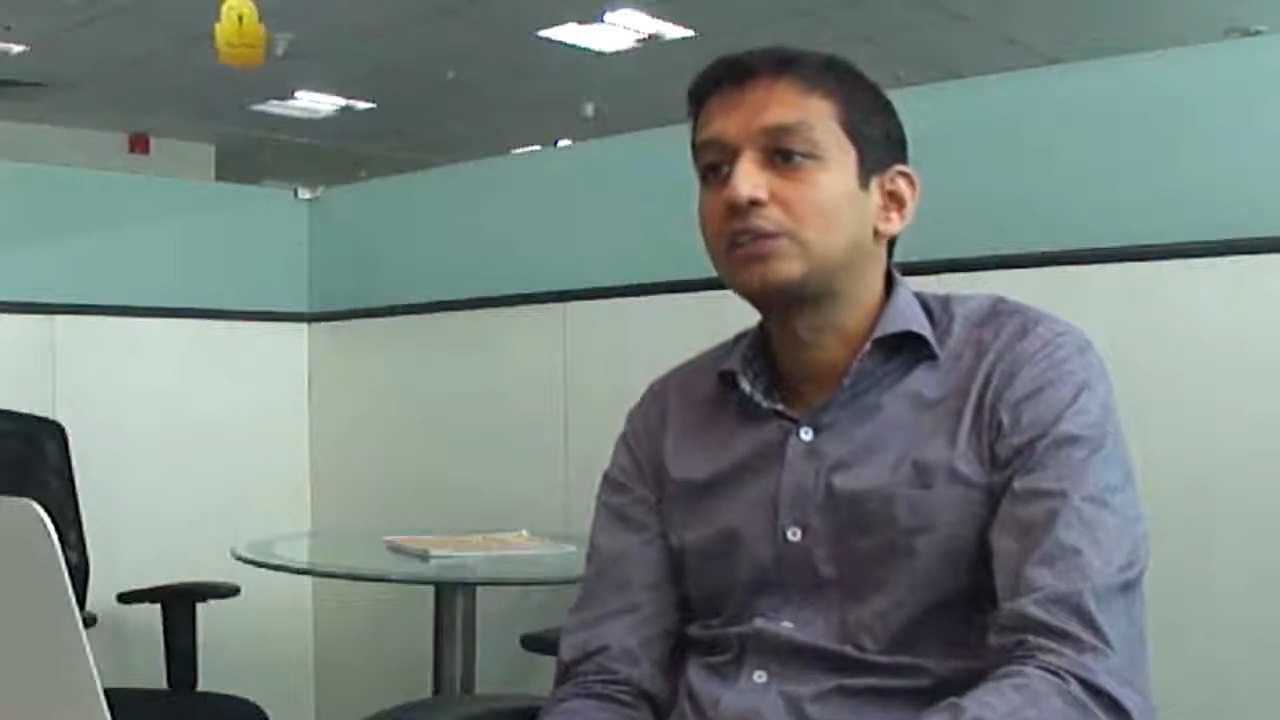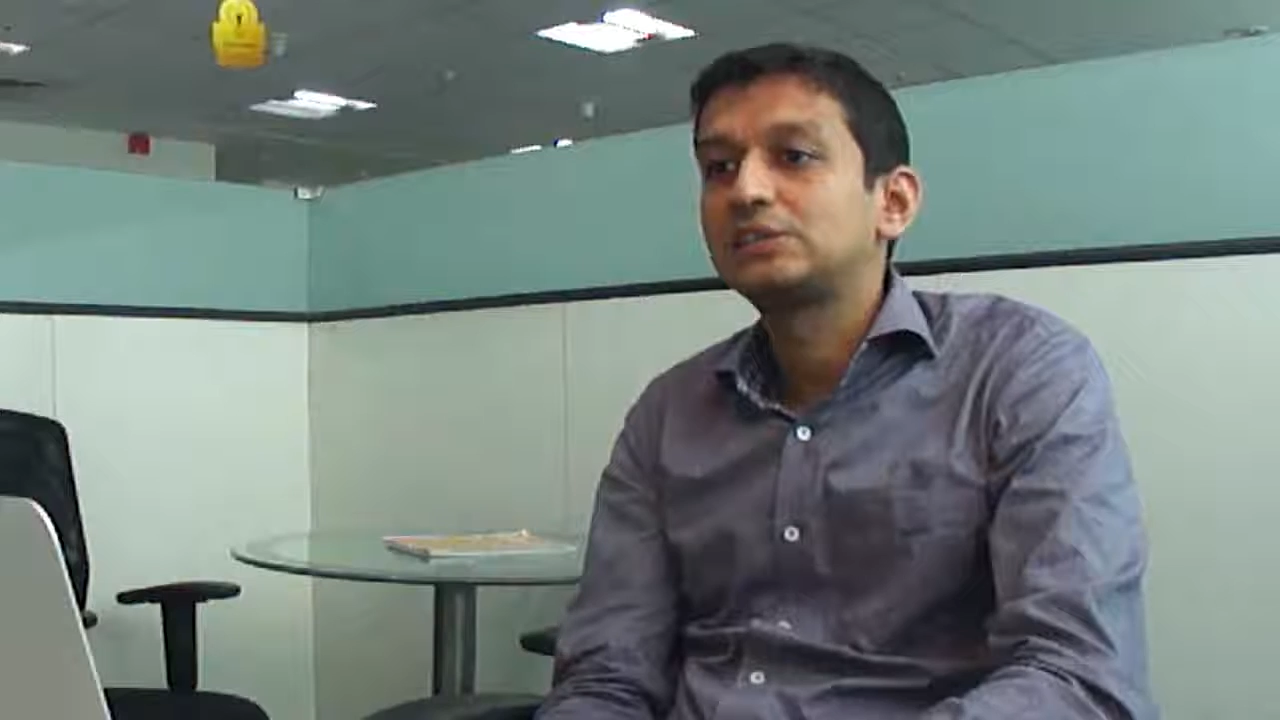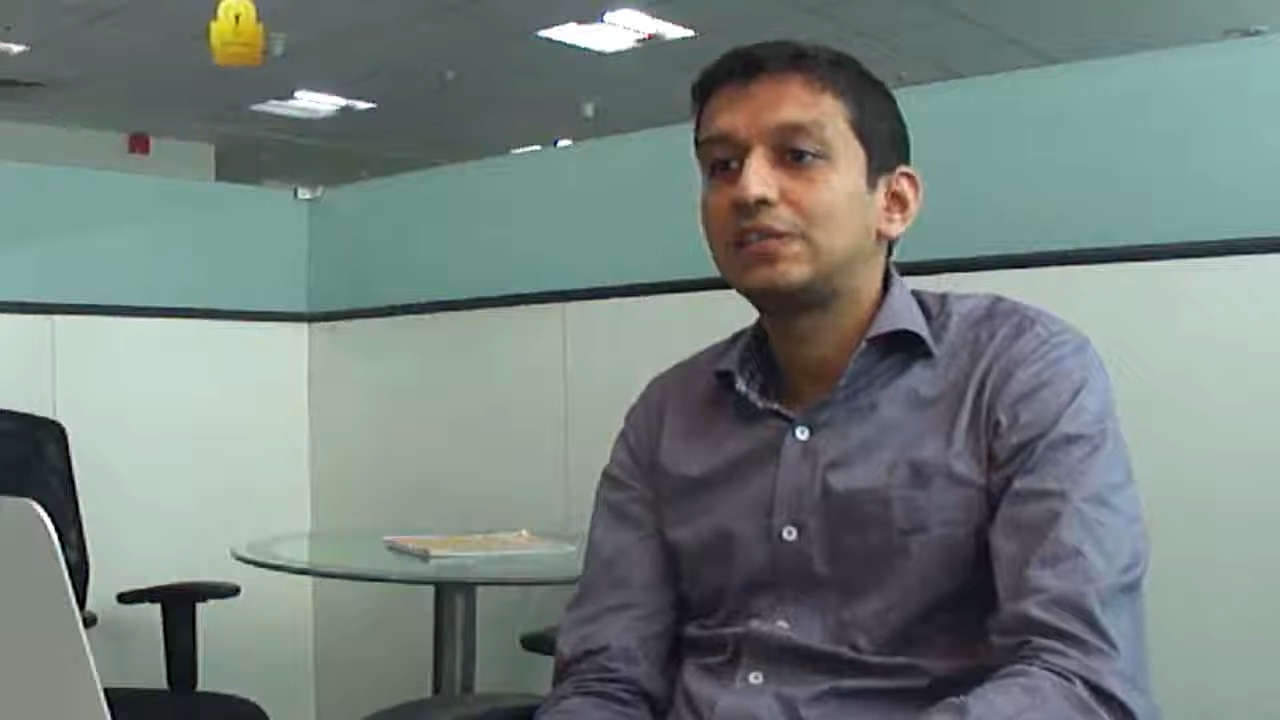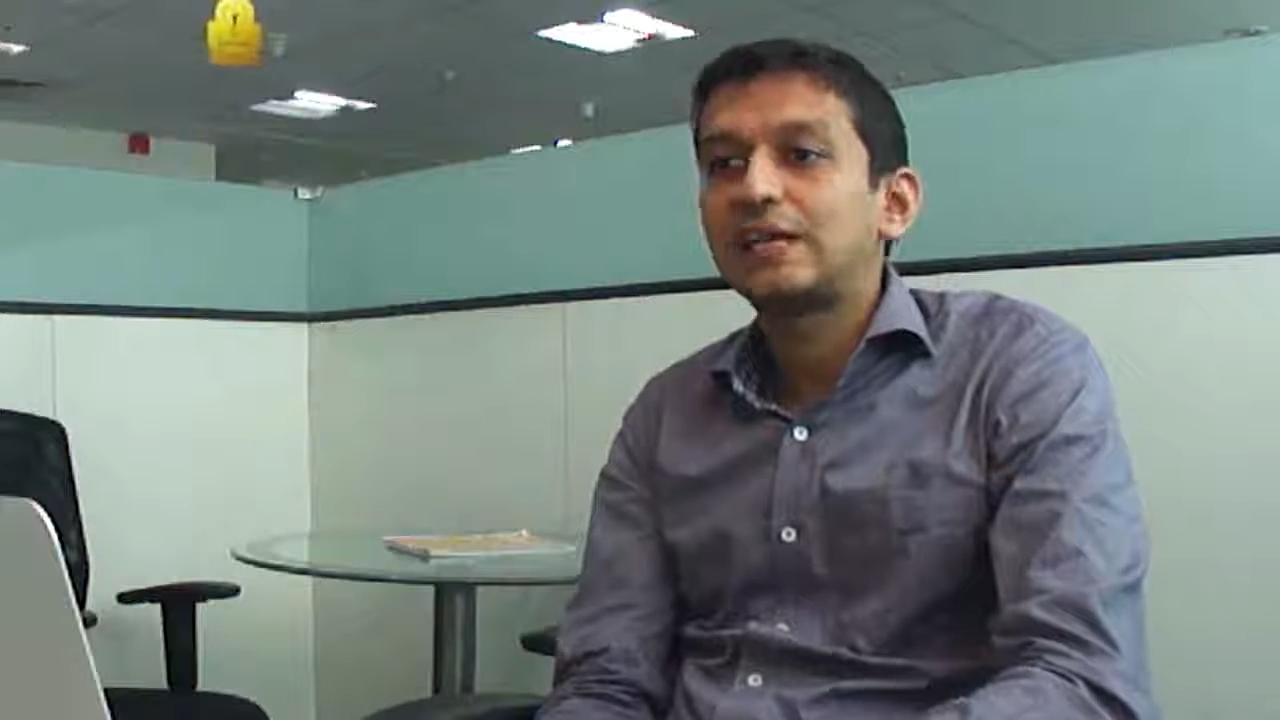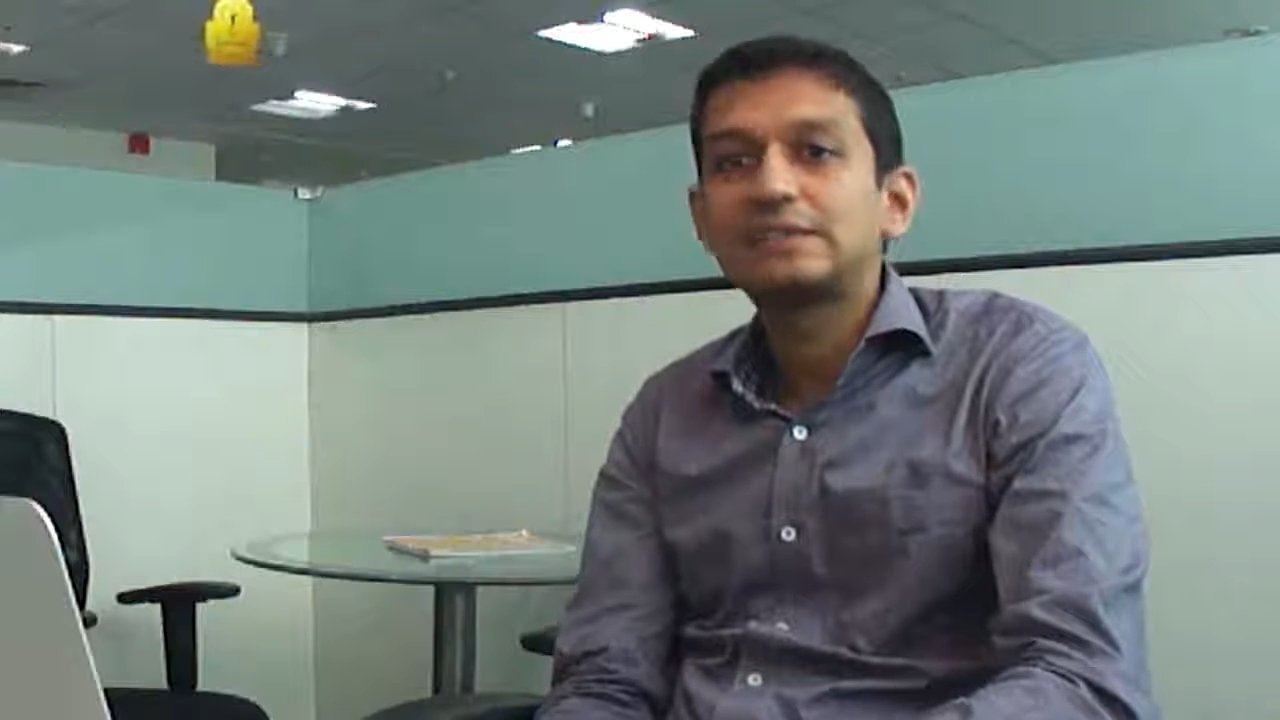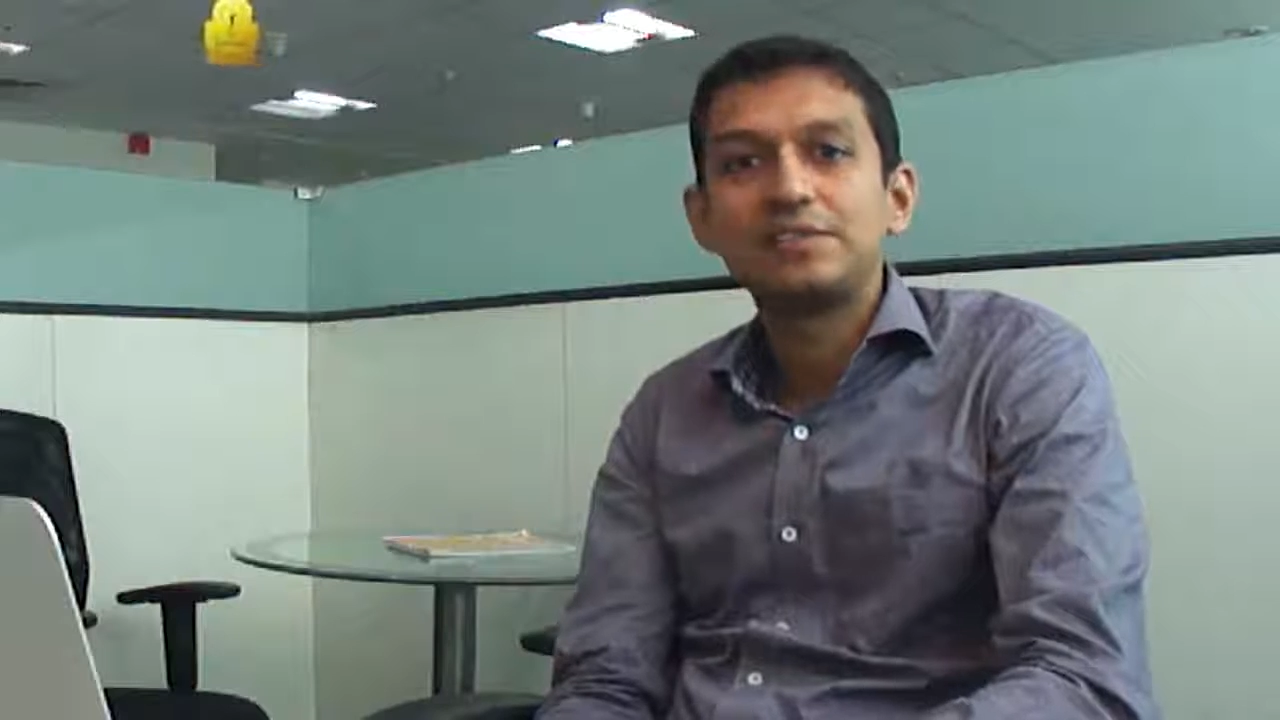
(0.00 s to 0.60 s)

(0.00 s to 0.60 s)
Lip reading: it's tax